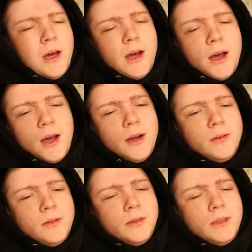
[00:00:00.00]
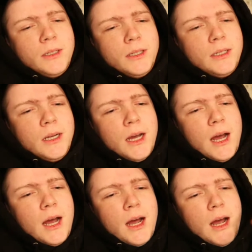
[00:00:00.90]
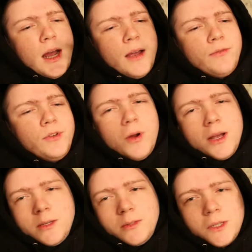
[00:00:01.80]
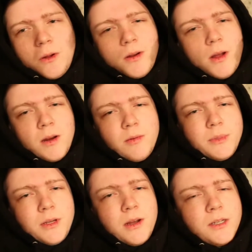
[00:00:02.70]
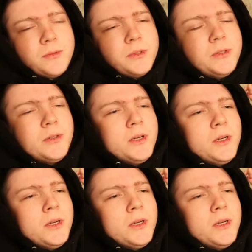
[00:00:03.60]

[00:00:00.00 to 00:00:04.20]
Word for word: I, I don't. I, I have no idea what's going on. I'm gonna be honest with you.